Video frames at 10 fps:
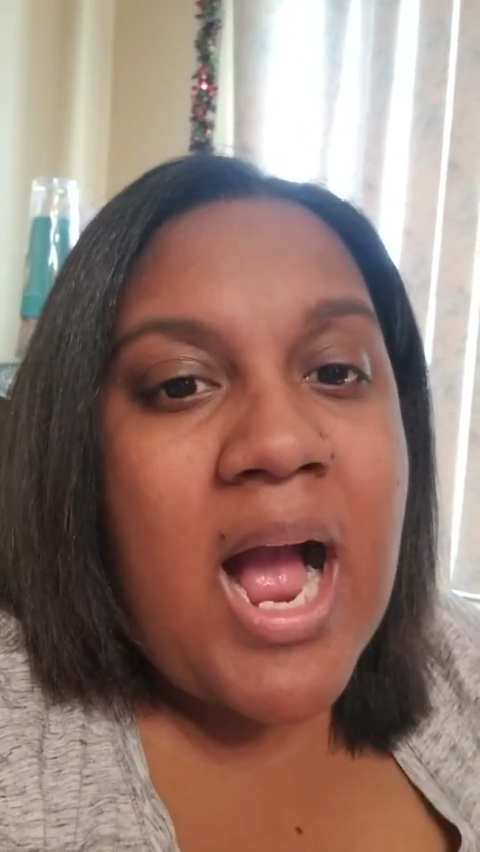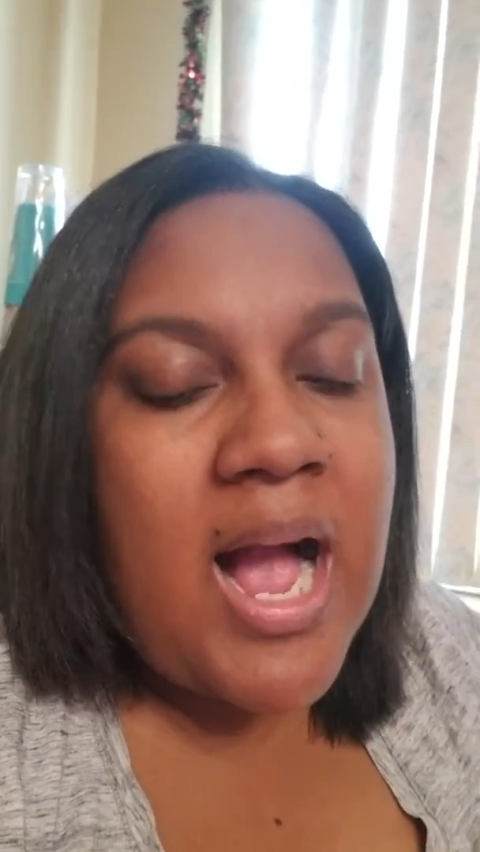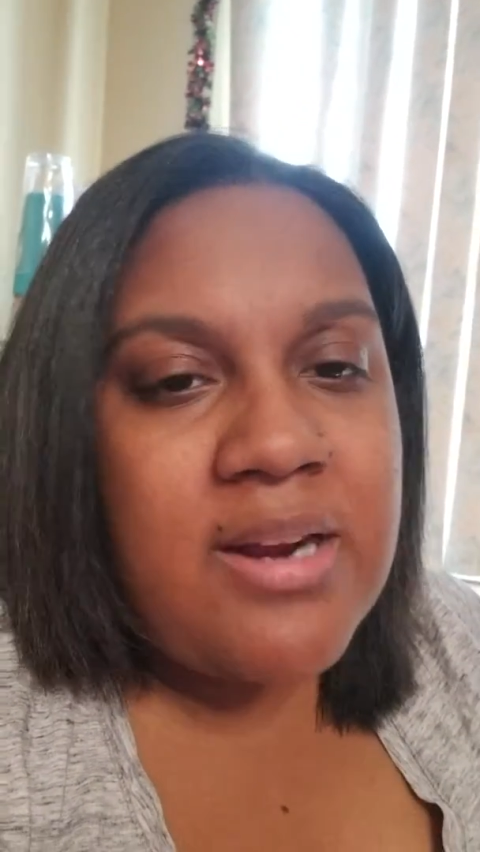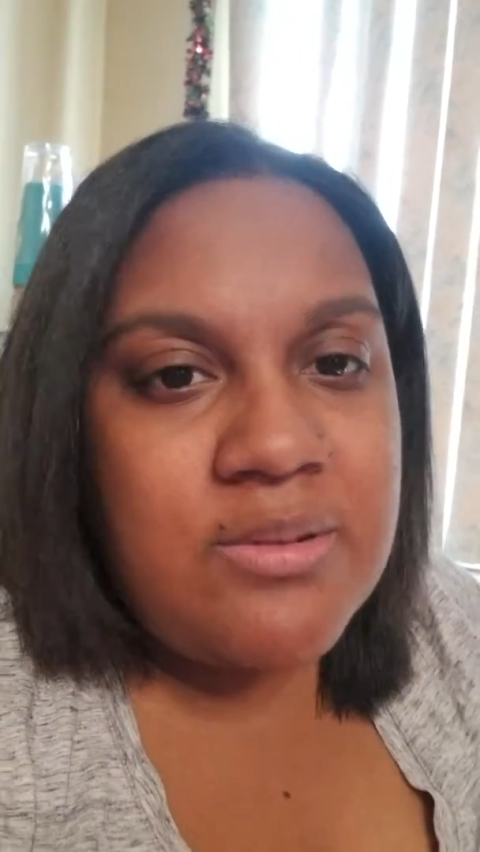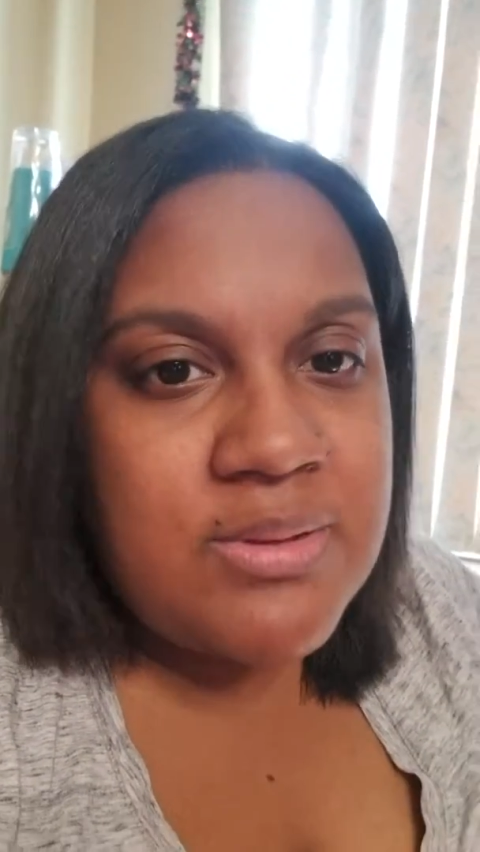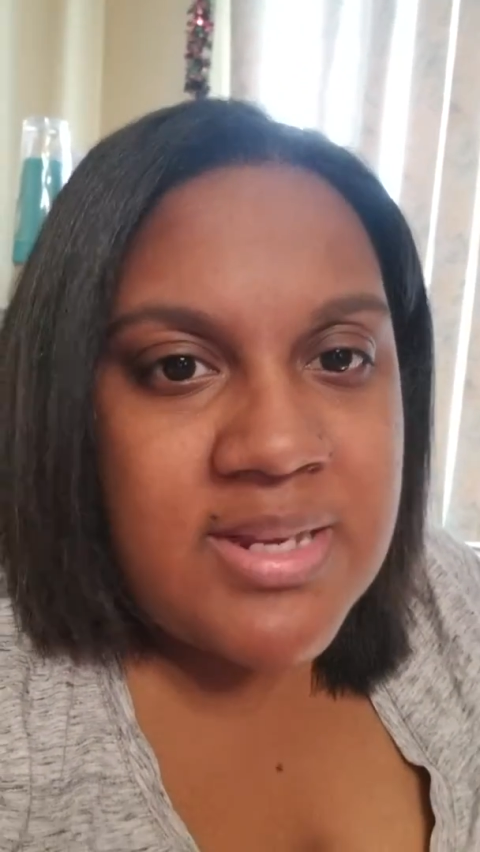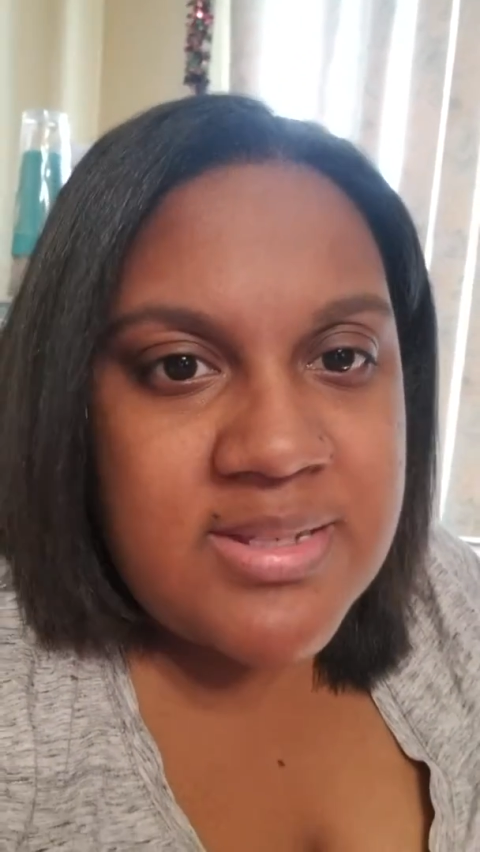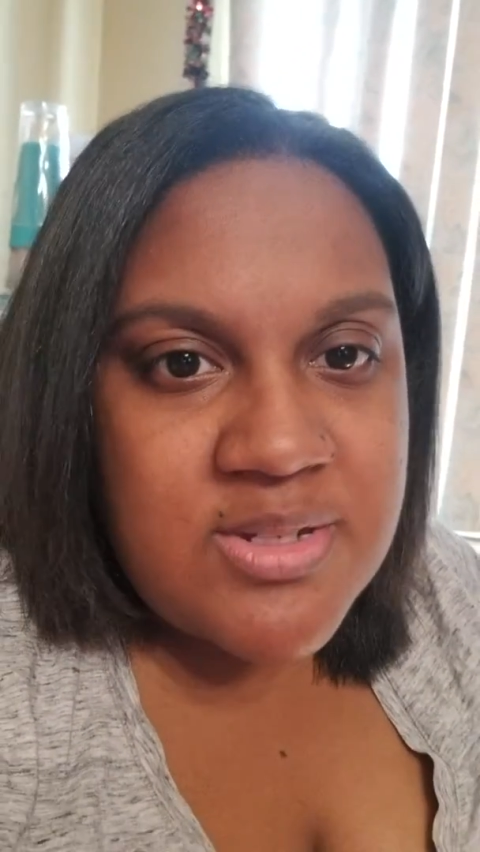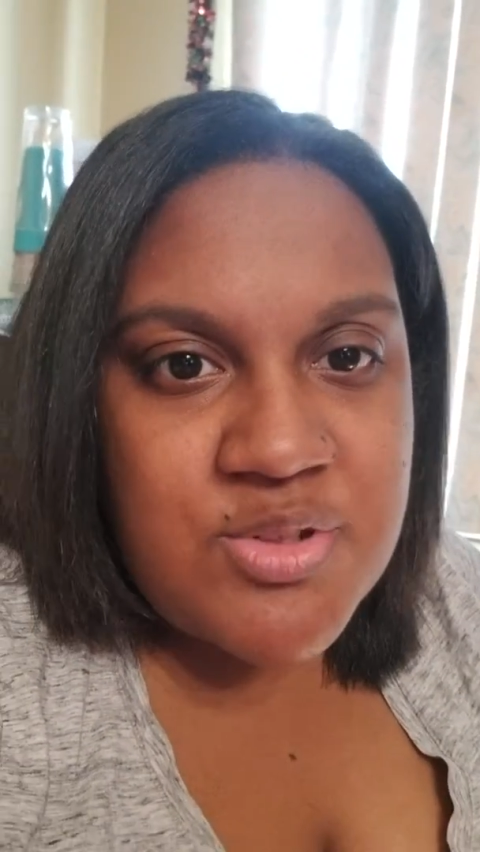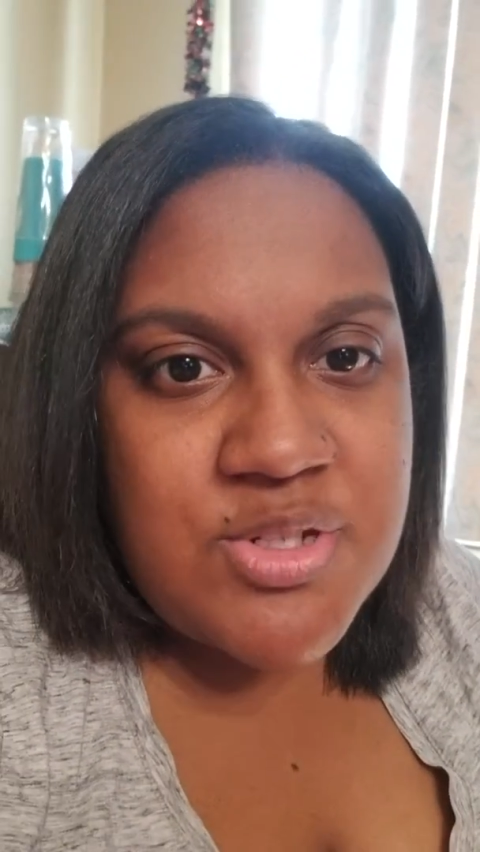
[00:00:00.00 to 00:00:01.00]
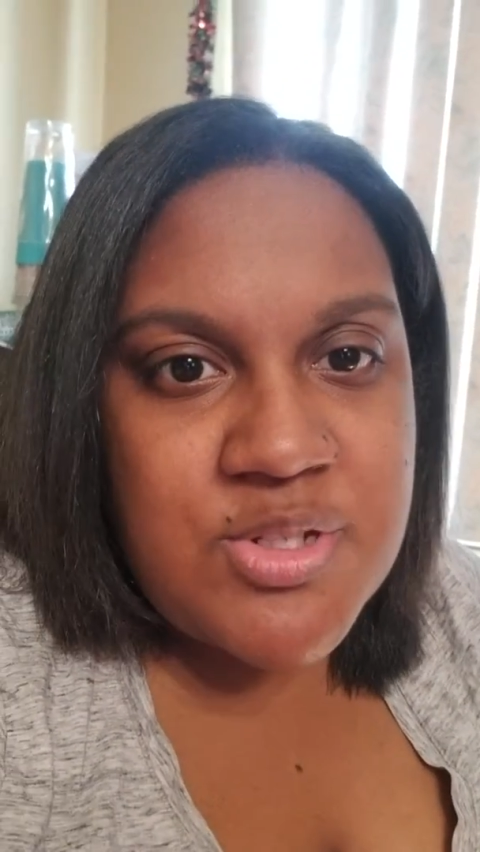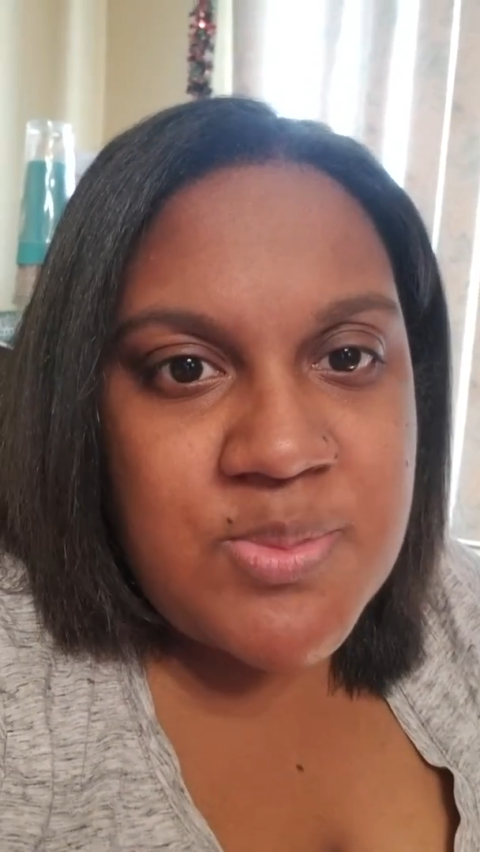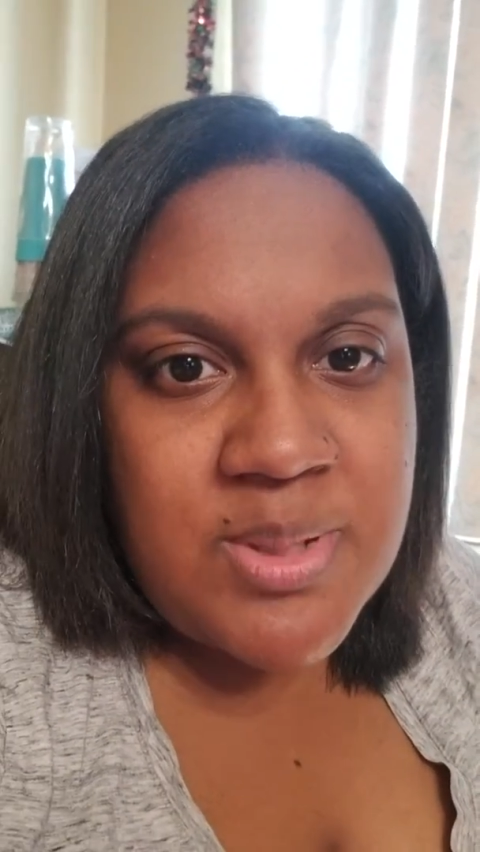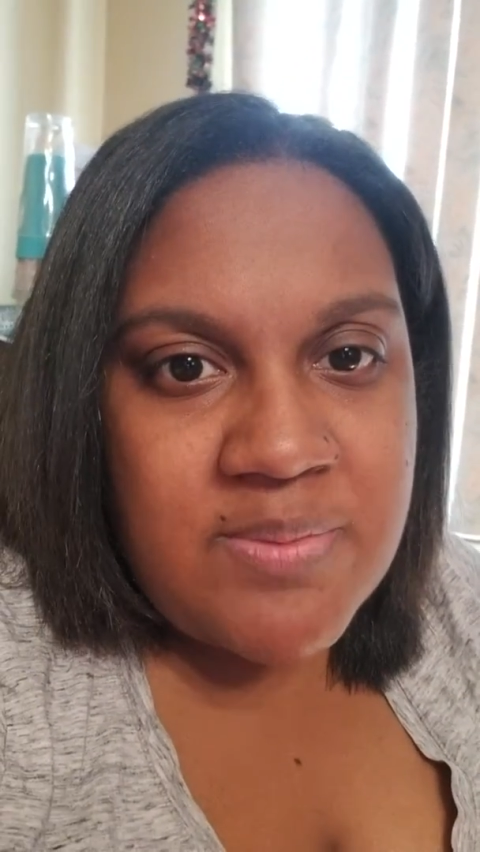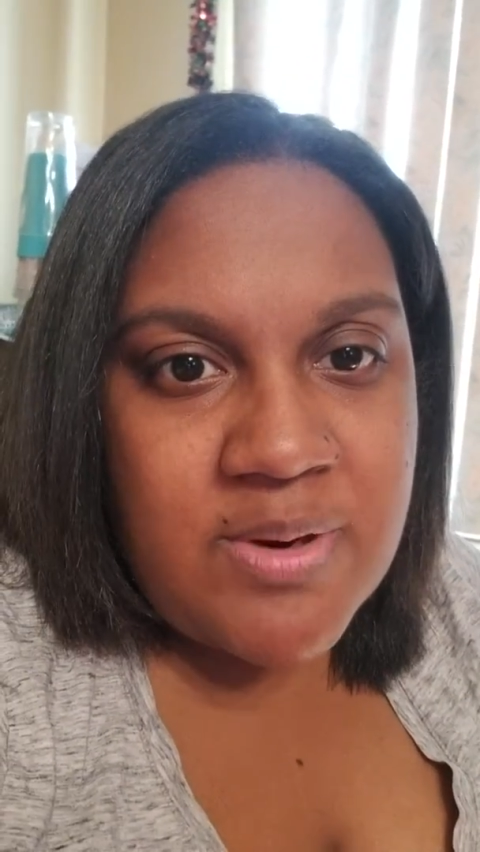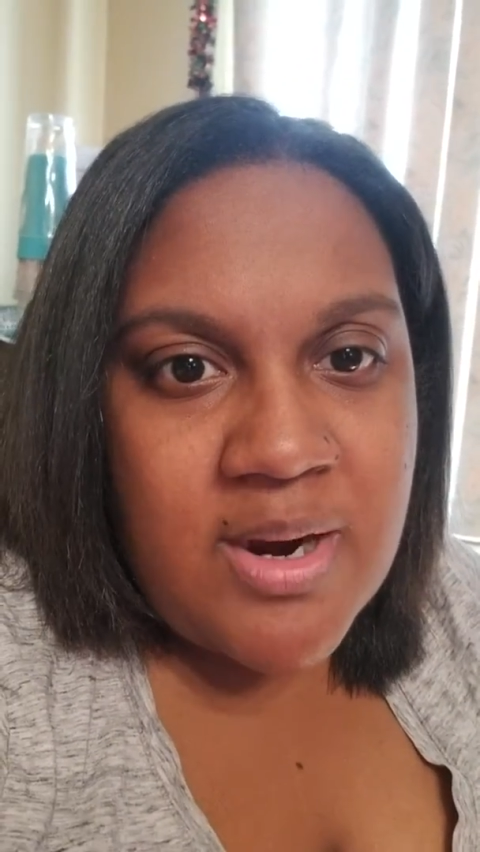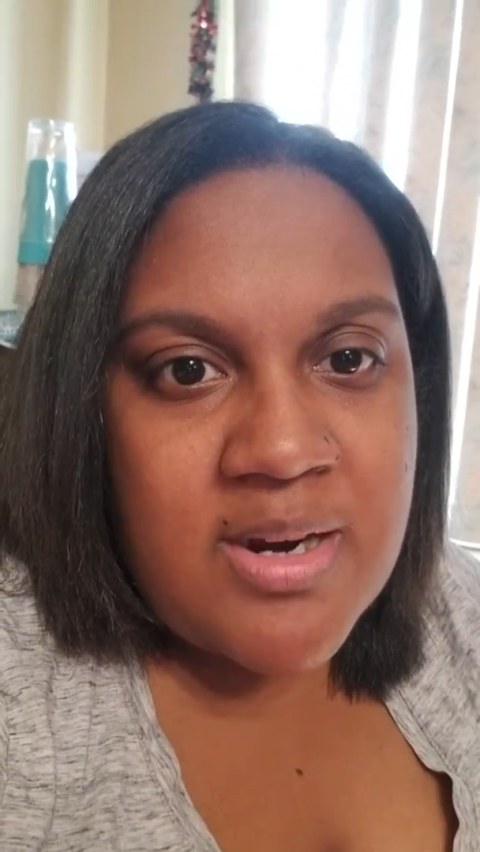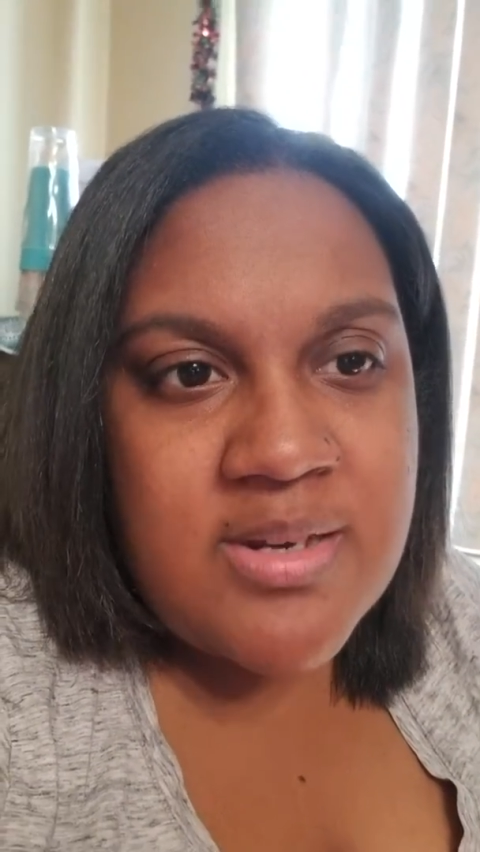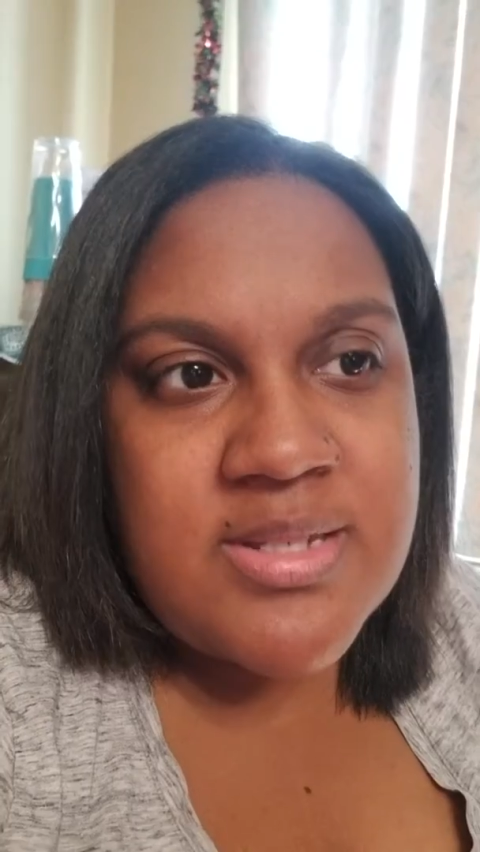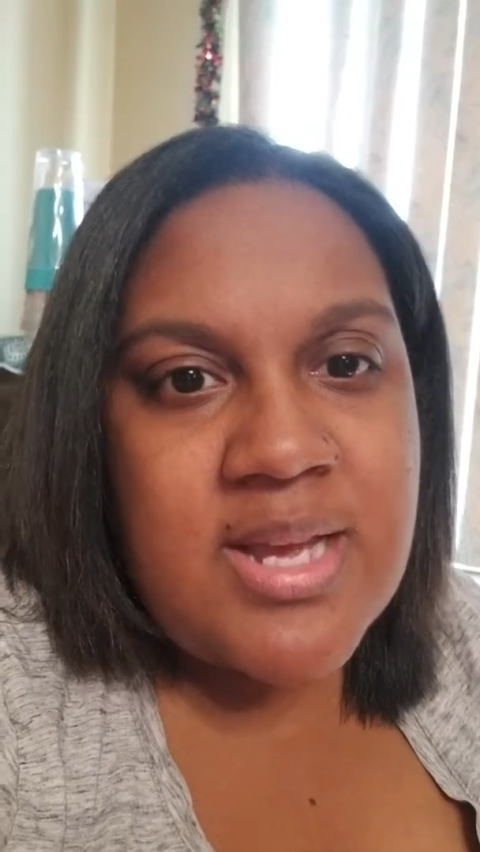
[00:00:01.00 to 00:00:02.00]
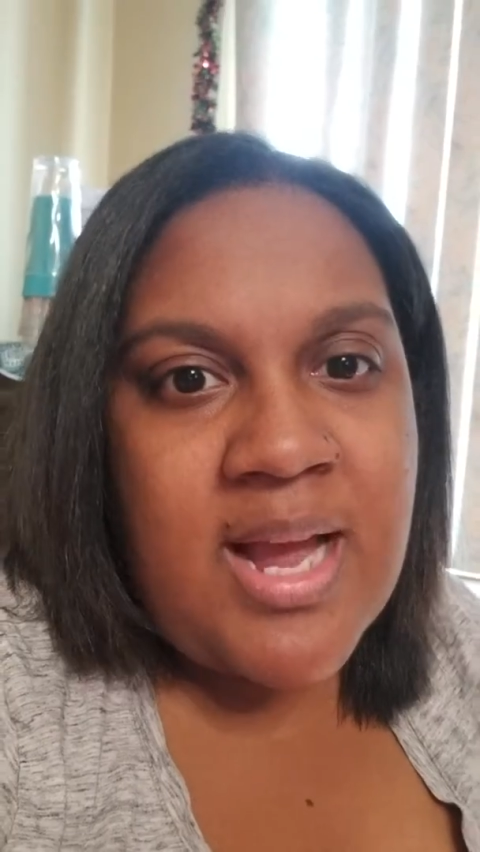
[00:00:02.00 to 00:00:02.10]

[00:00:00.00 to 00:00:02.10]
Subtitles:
I don't like to just do gift cards.